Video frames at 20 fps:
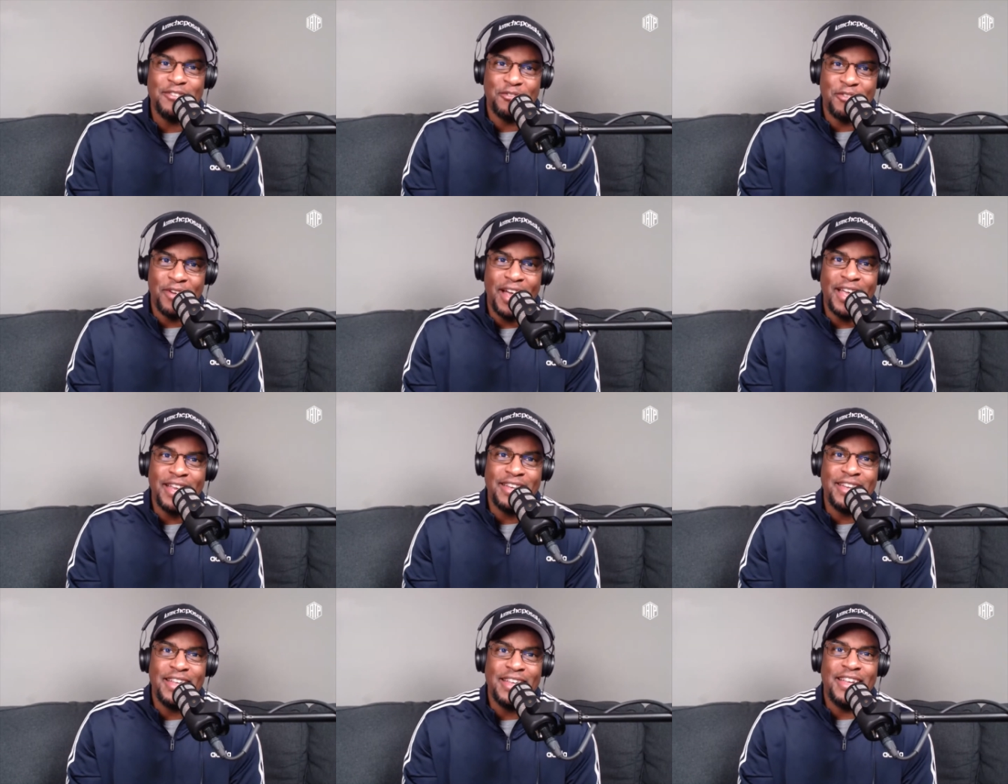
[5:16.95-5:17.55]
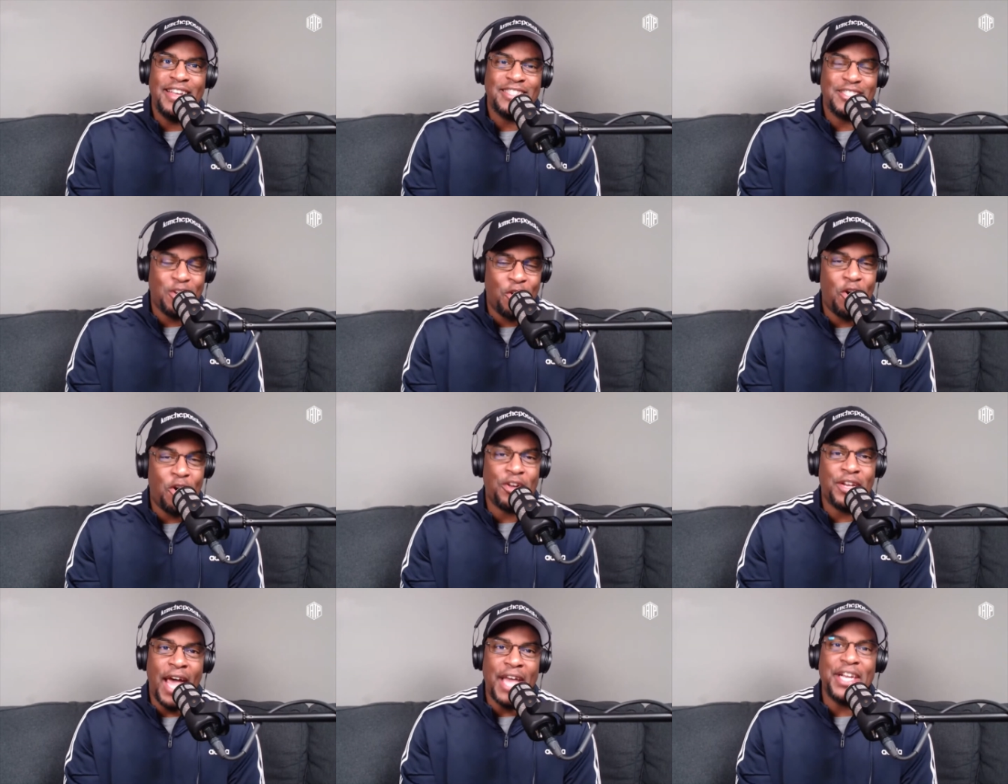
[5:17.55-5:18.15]
right? It's
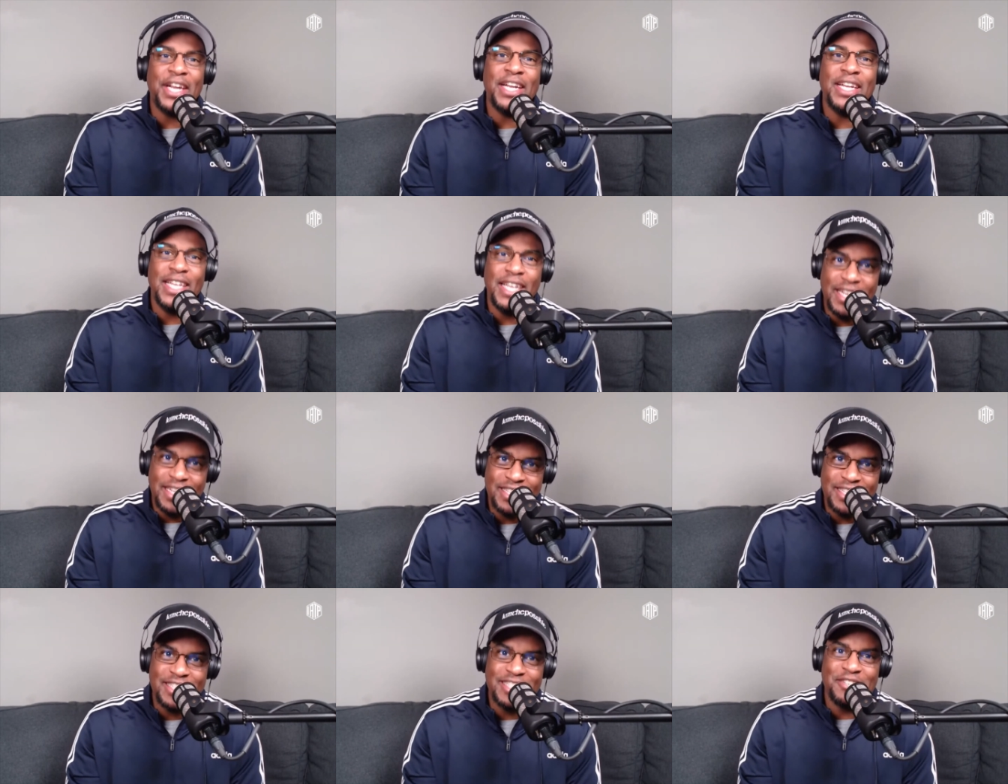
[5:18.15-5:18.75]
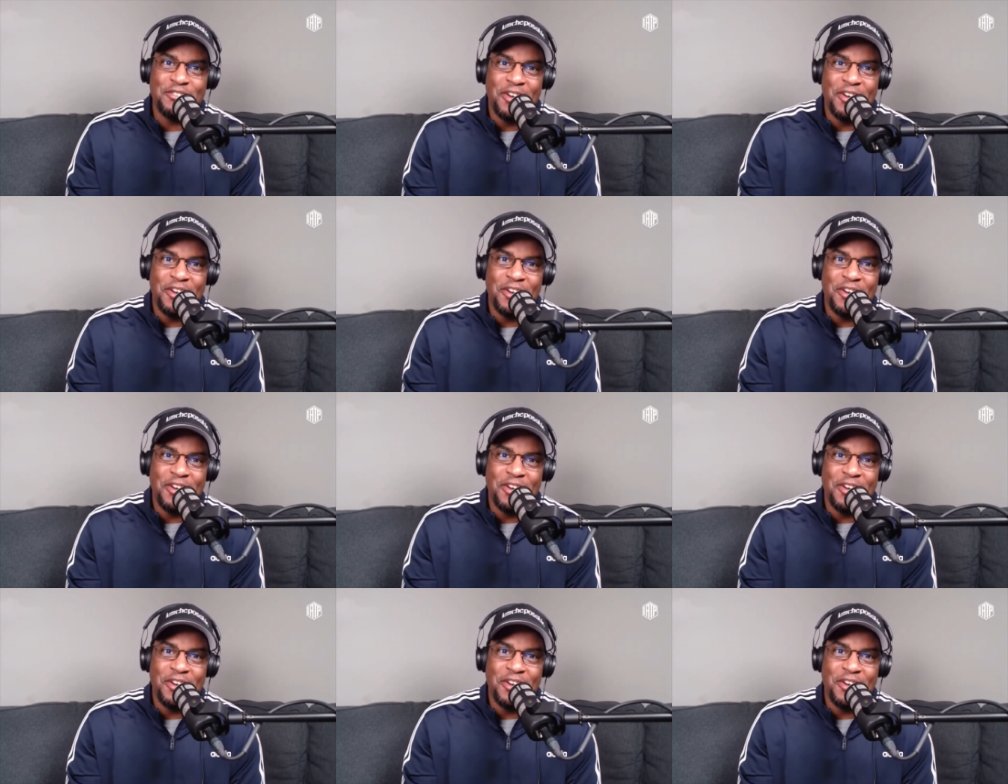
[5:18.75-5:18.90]
called analytics,